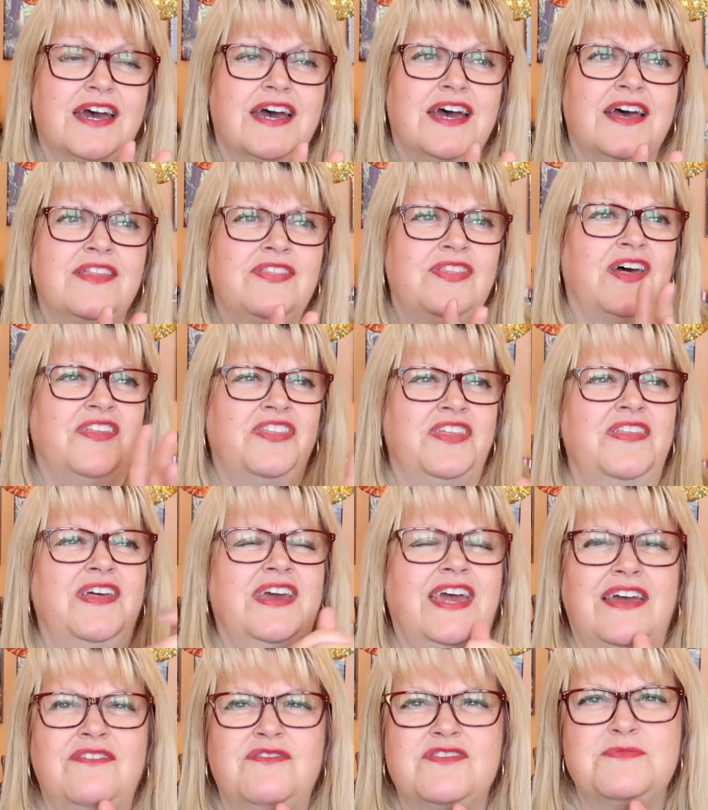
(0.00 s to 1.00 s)
And I think they
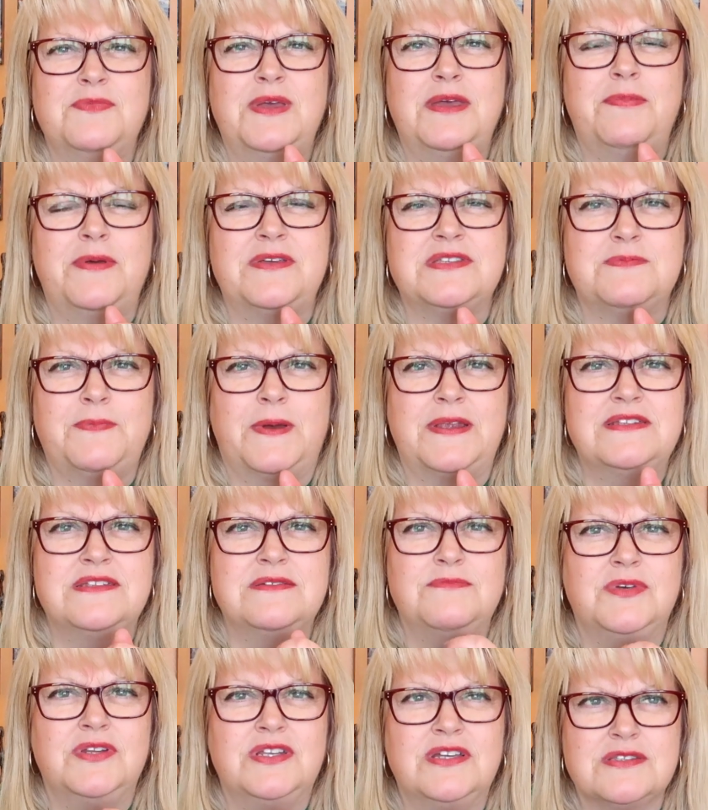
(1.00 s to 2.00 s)
gave me a bit of
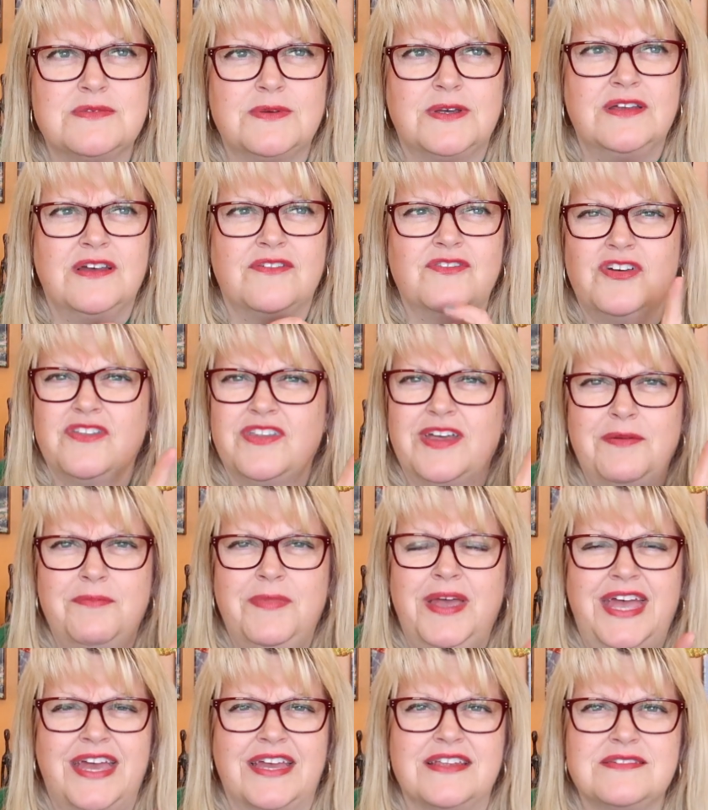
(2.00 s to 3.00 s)
spending money as well. I've got that in
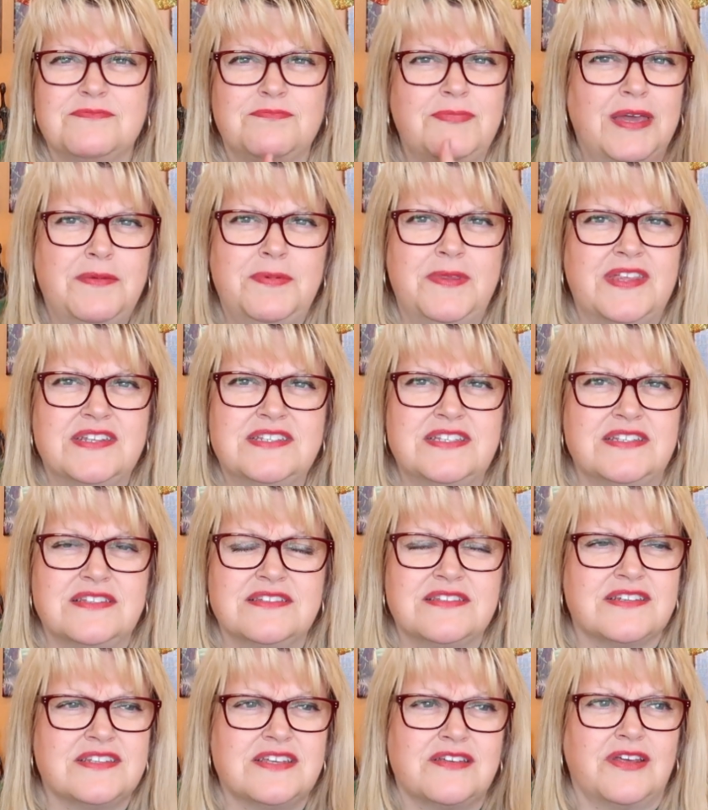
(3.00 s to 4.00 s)
my head. Maybe they
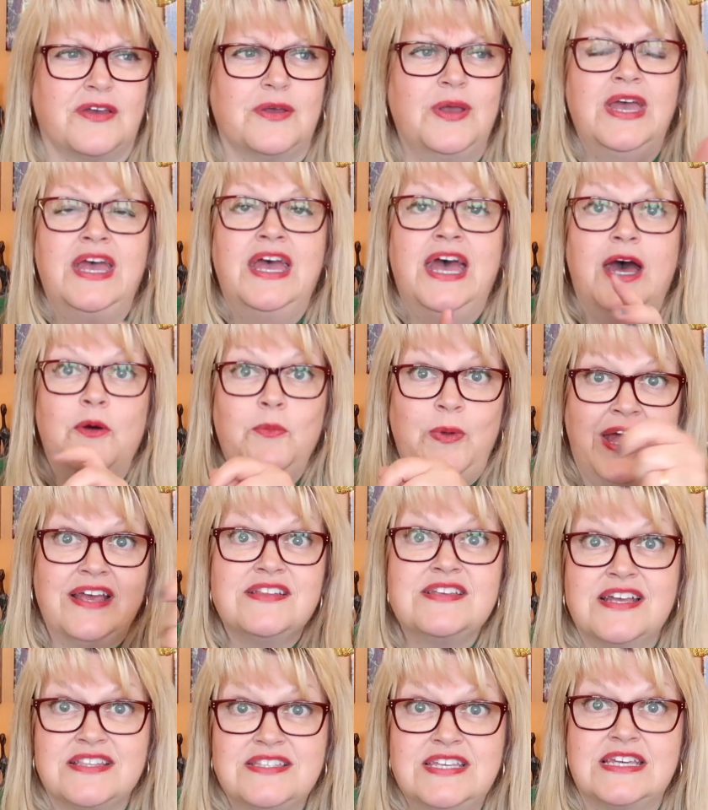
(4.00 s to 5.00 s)
didn't, I don't know. And we
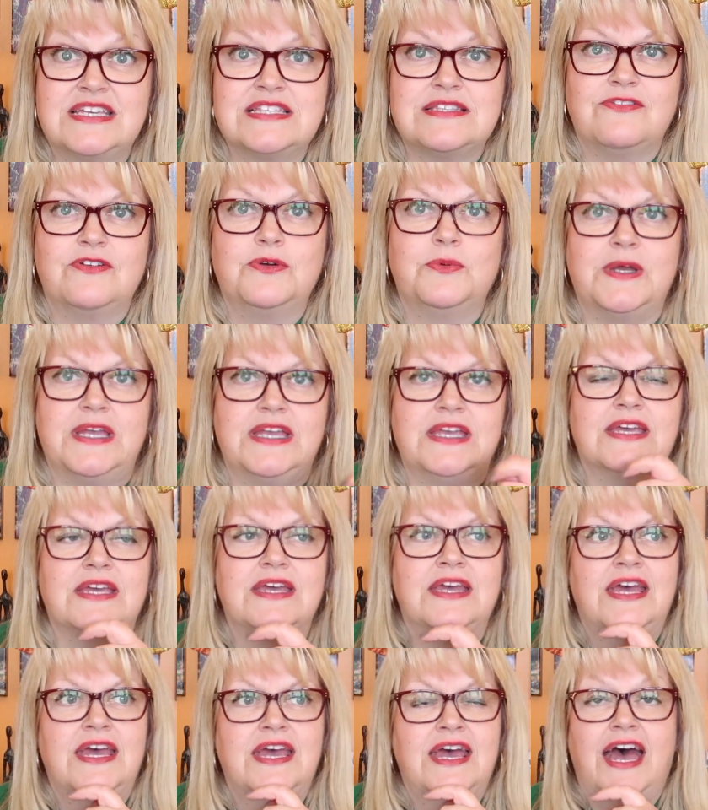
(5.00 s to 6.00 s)
had our tickets for a week.
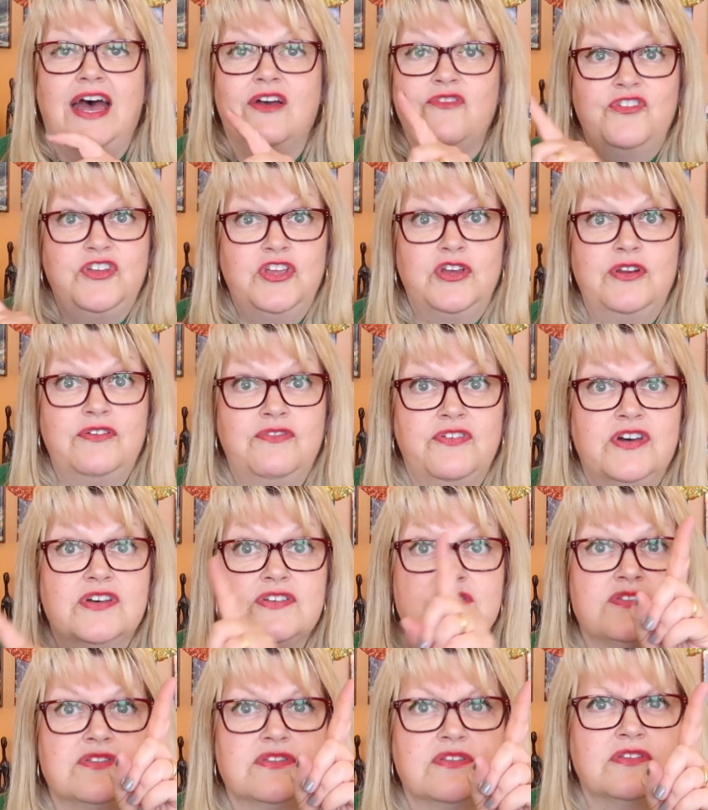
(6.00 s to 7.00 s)
And for
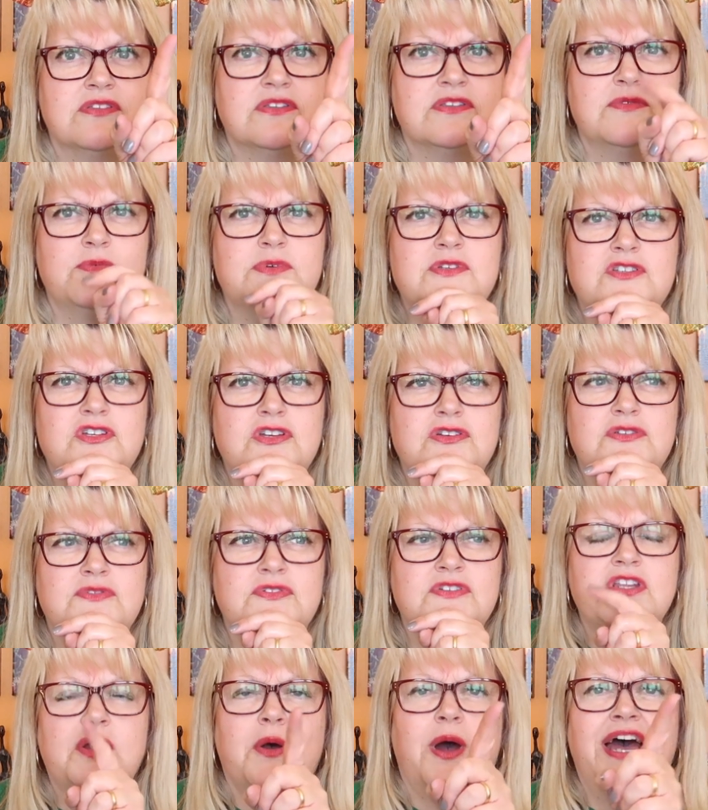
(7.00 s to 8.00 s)
Universal,
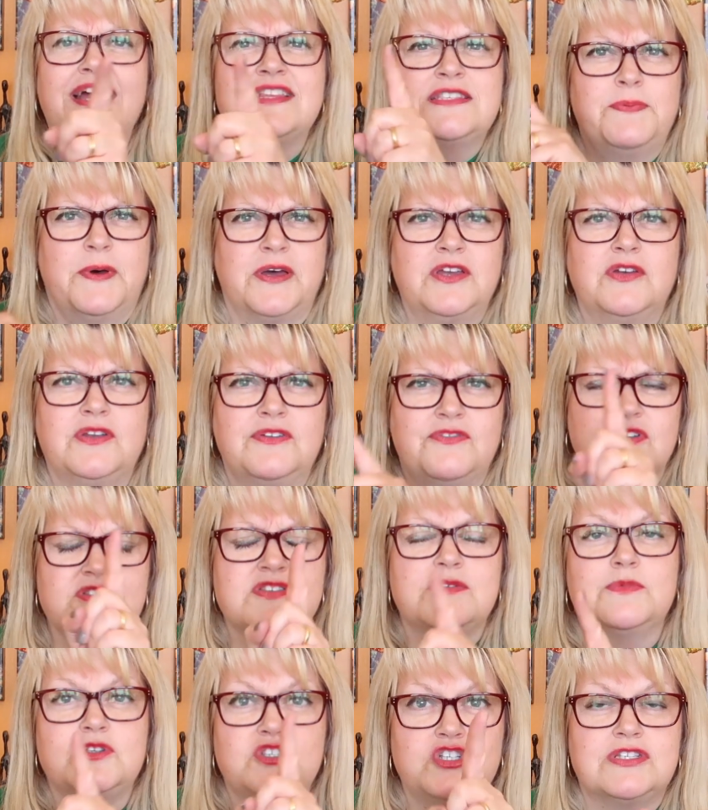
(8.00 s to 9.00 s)
I had to buy
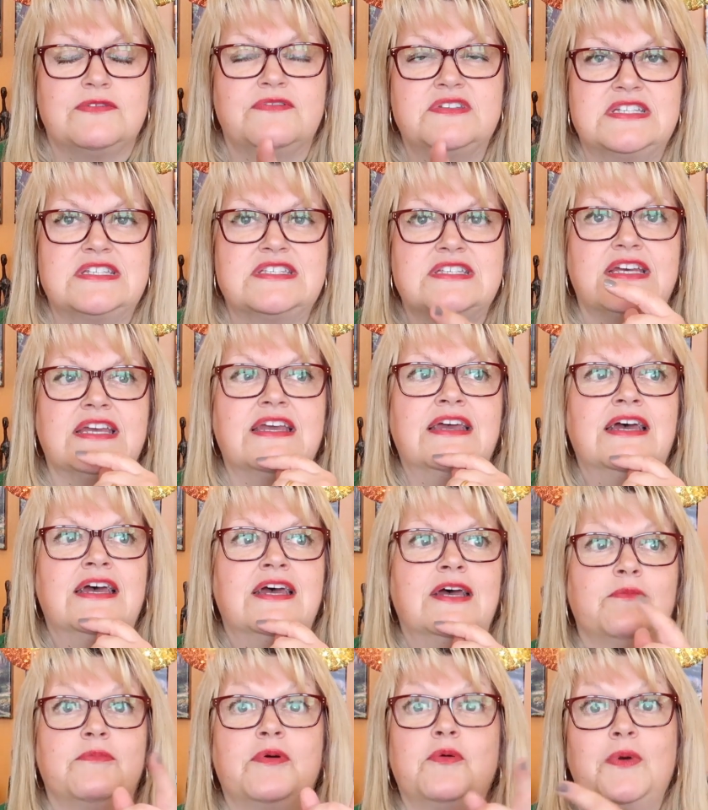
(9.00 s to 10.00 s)
Universal, it was just for Disney.
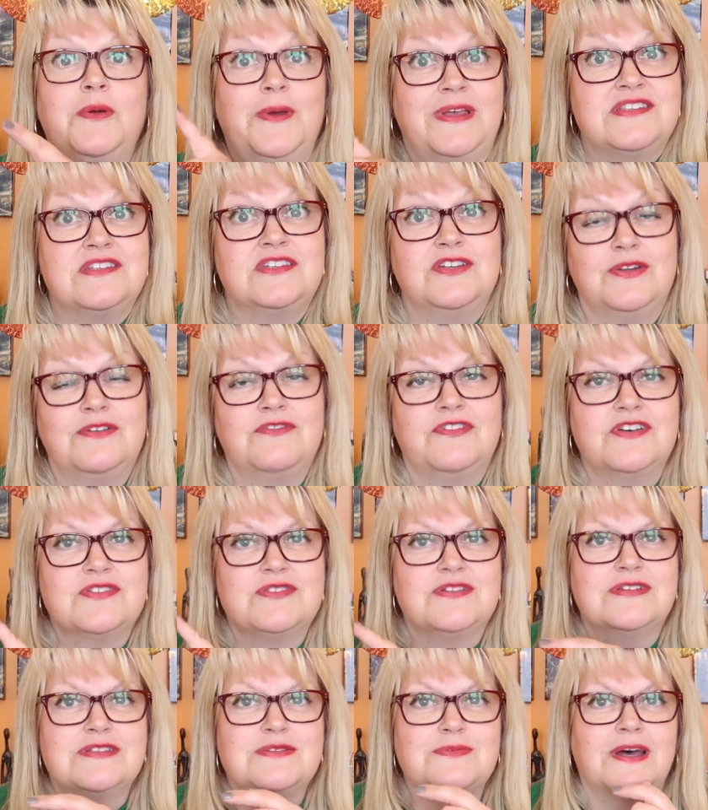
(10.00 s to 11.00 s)
But we went to
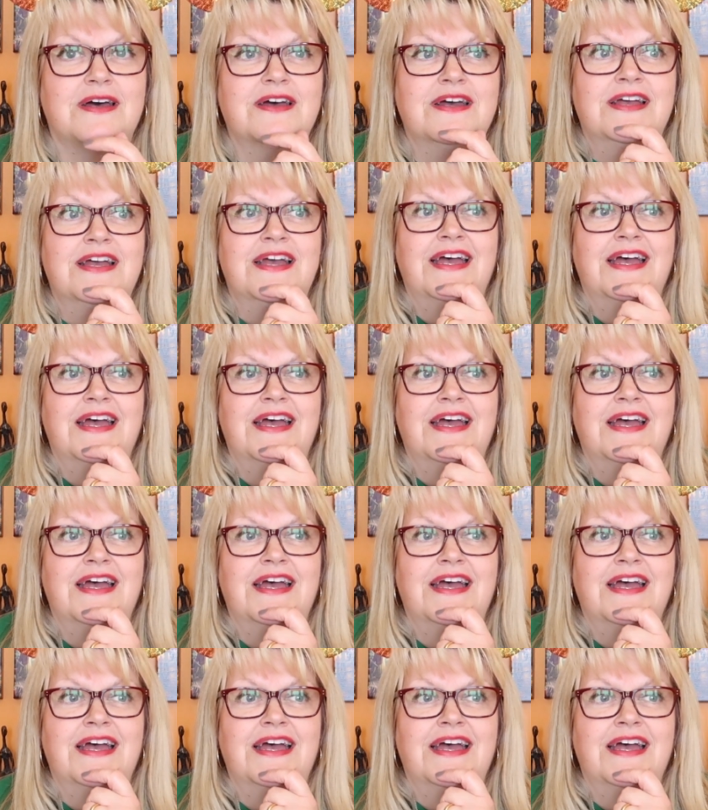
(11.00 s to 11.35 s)
Universal as well.